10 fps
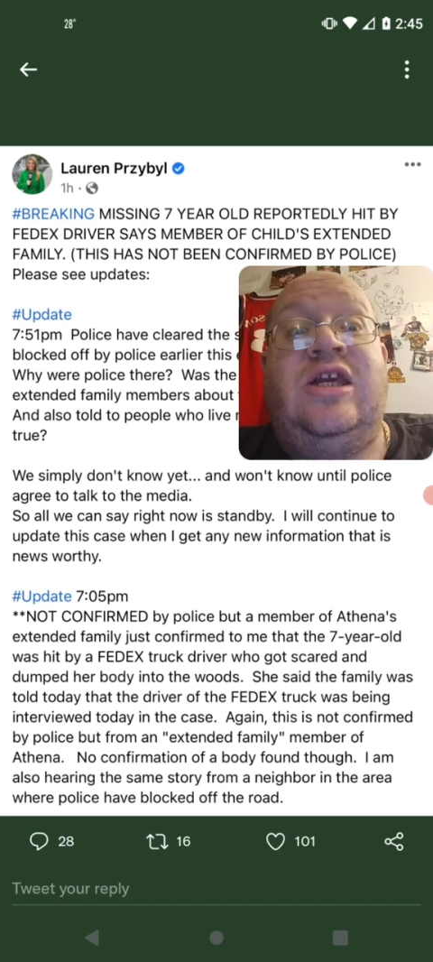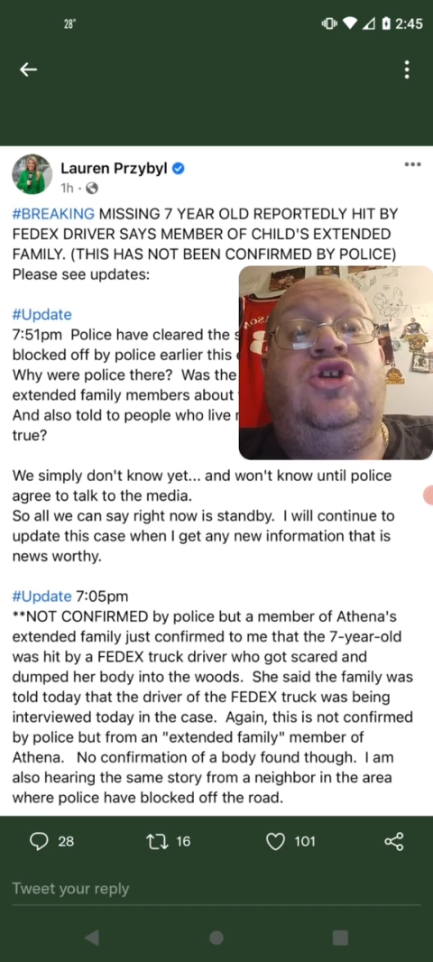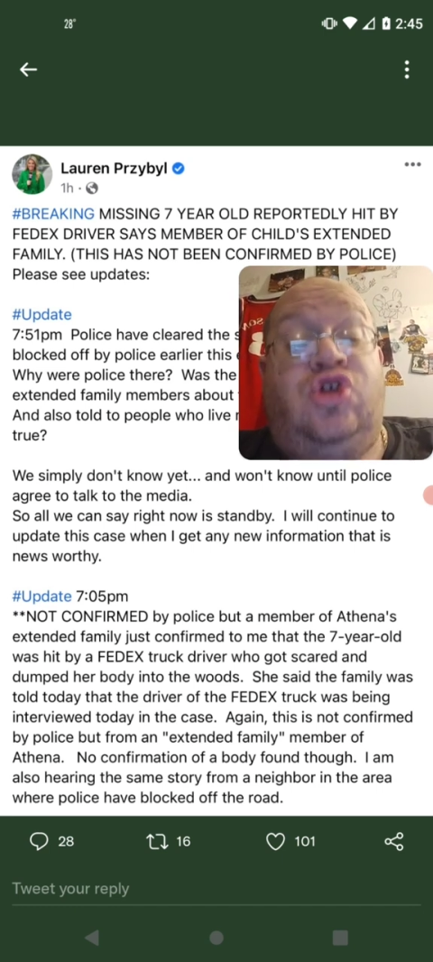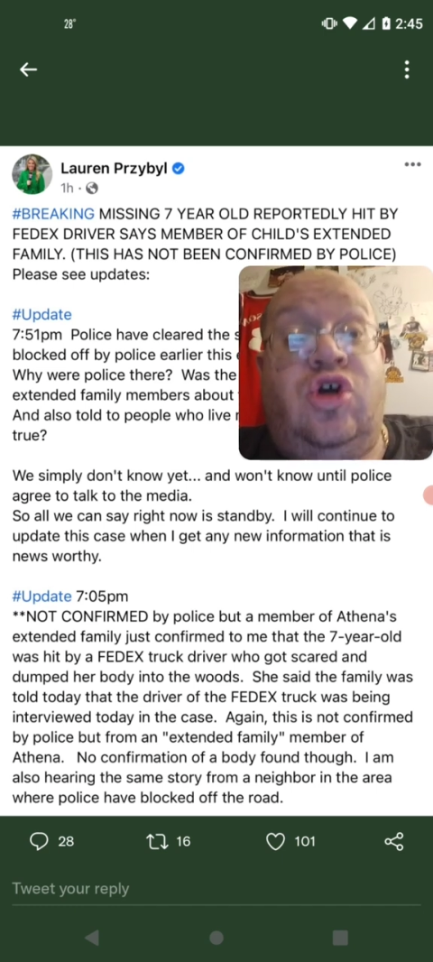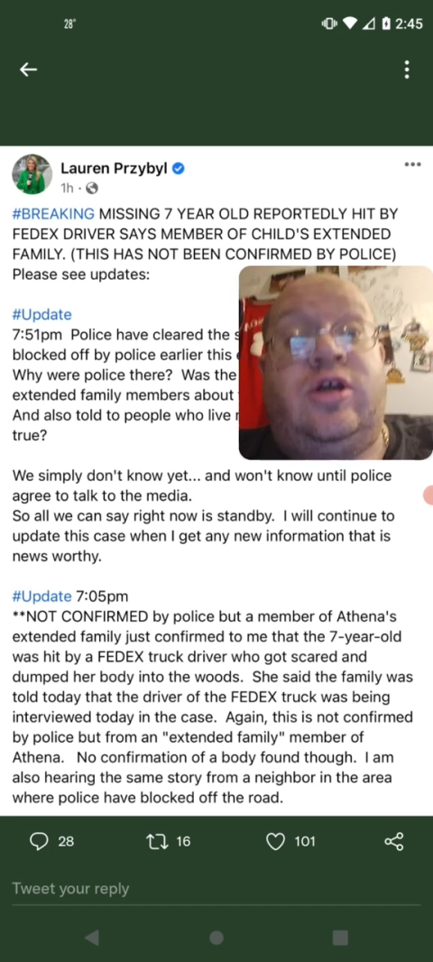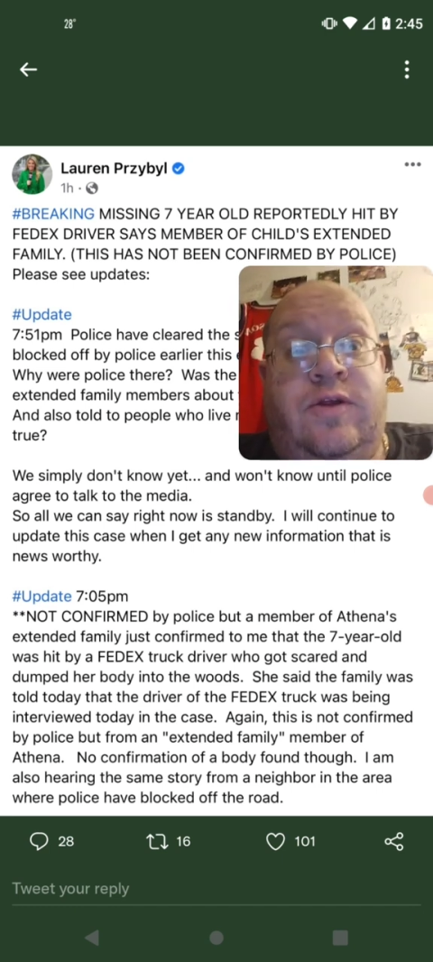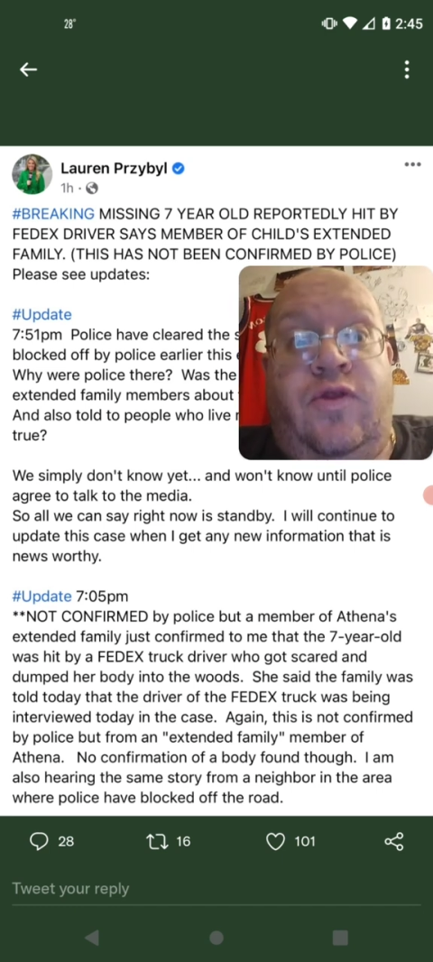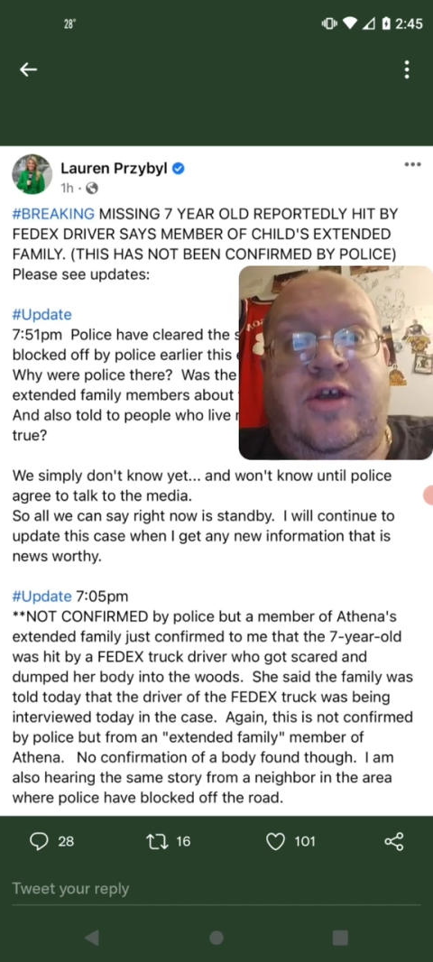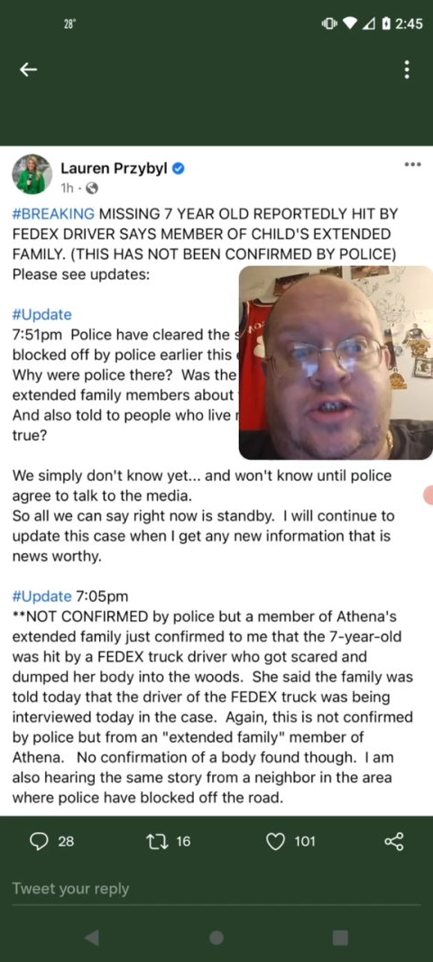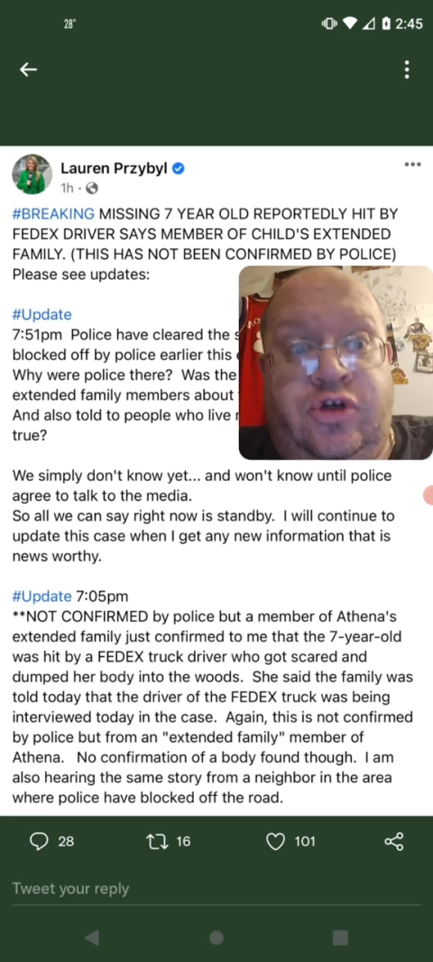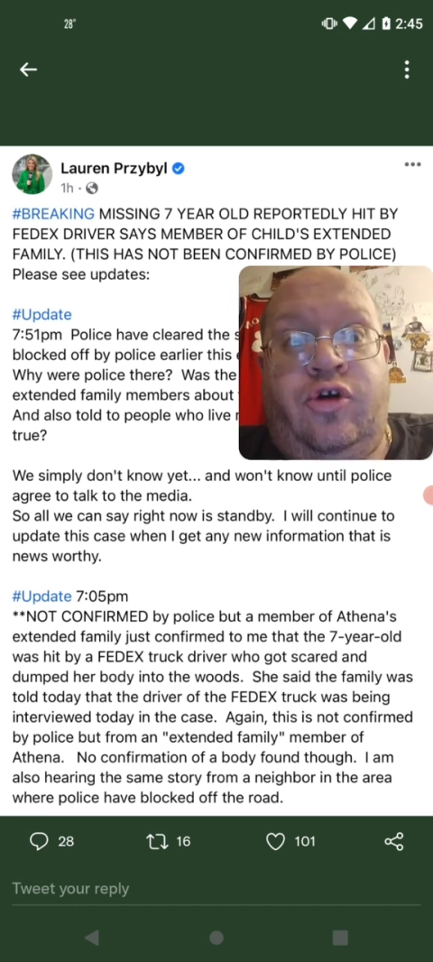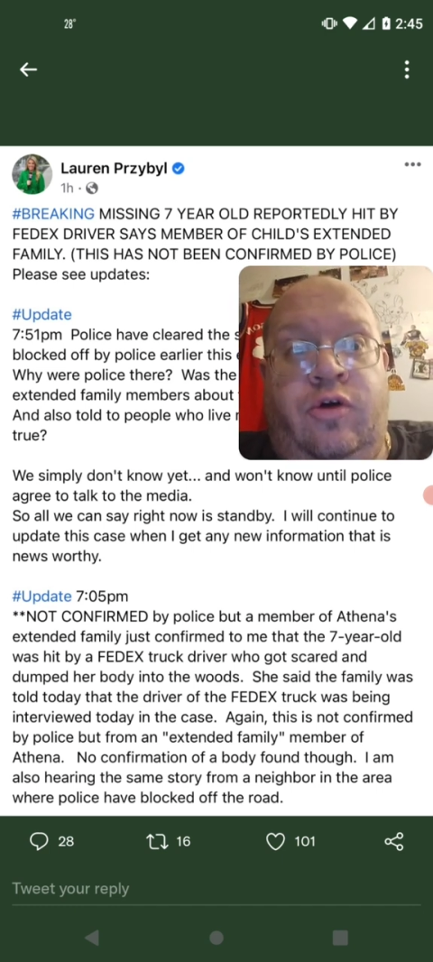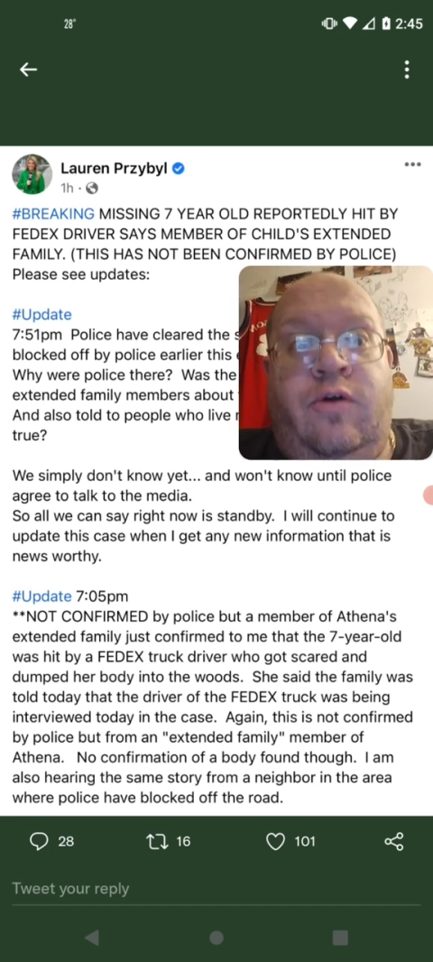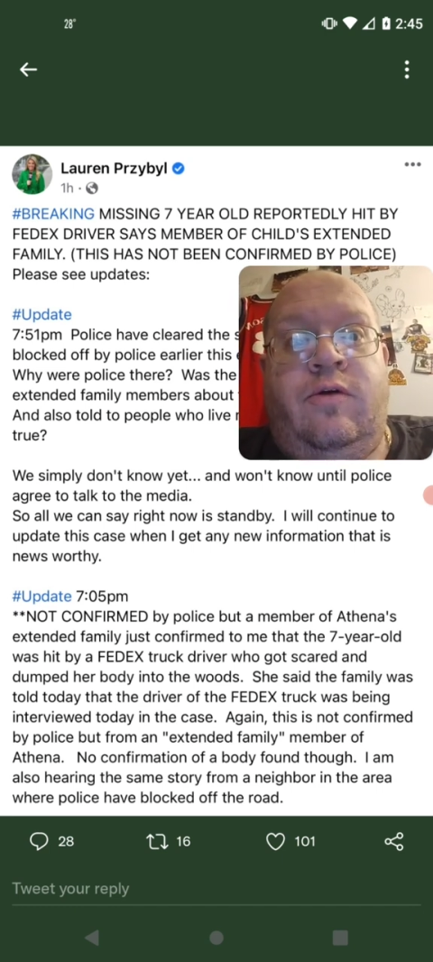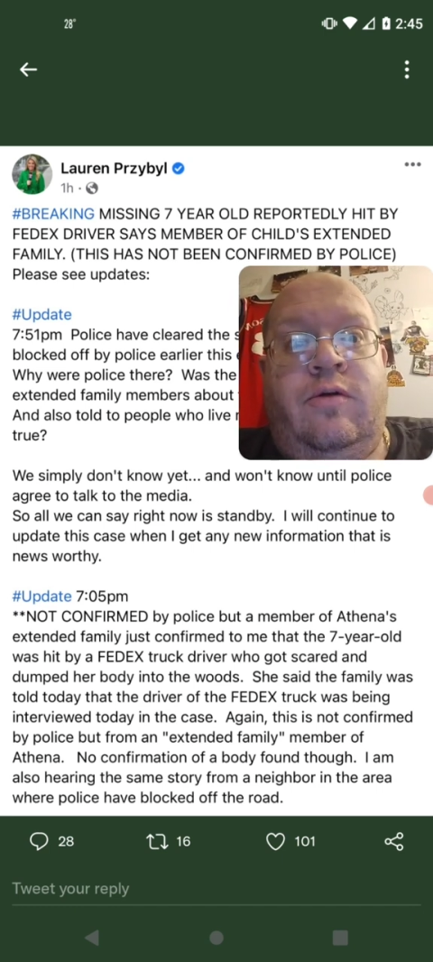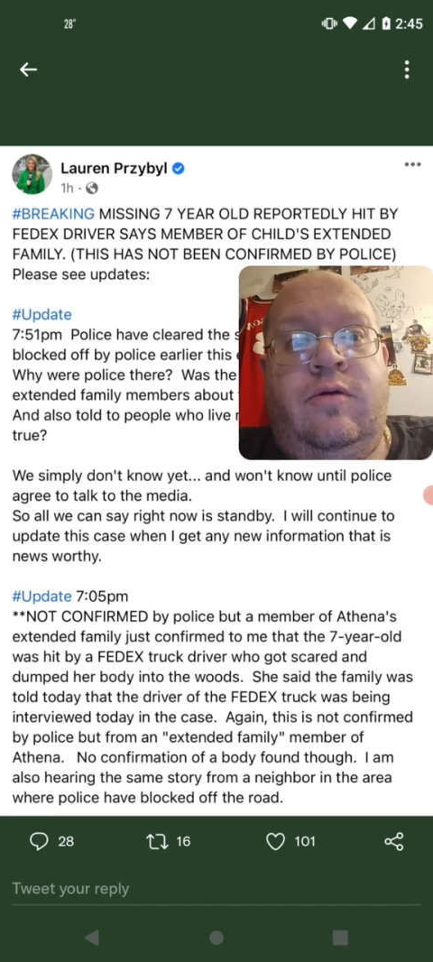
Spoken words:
he took this girl.